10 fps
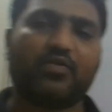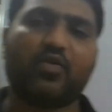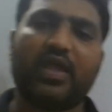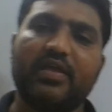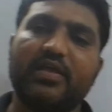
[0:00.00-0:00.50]

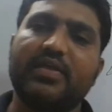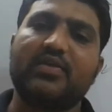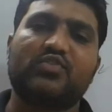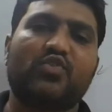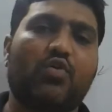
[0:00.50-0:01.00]
Okay,
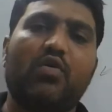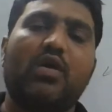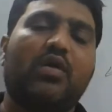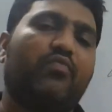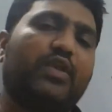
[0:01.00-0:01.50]
so
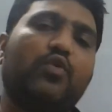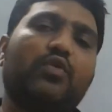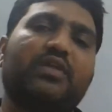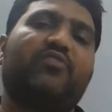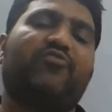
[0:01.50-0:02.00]
we know
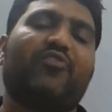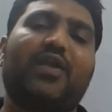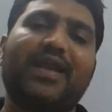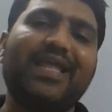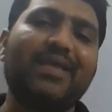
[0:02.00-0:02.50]
that for
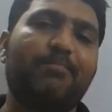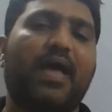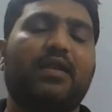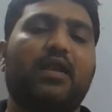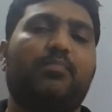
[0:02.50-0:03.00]
any
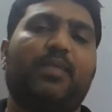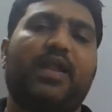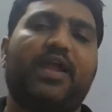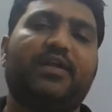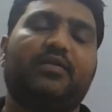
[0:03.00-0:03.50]
parallel
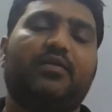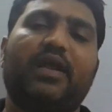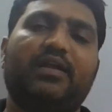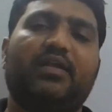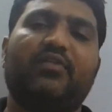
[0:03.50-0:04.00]
plate,
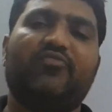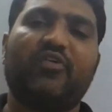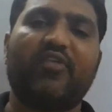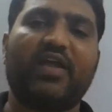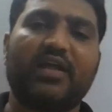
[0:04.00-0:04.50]
right,
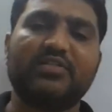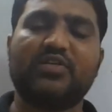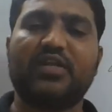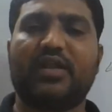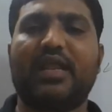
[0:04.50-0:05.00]
if I
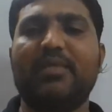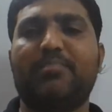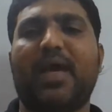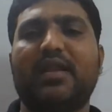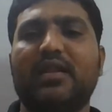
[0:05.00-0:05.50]
consider any
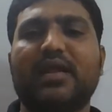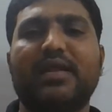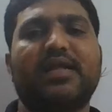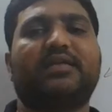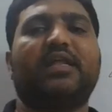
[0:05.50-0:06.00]
parallel
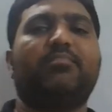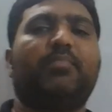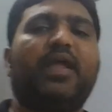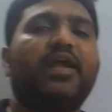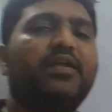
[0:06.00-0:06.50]
conducting
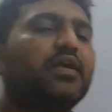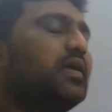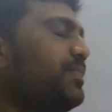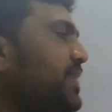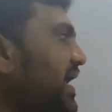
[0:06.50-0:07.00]
plate,
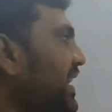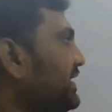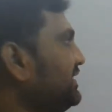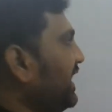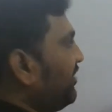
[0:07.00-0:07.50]
the
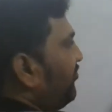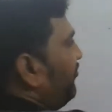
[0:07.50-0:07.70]
electric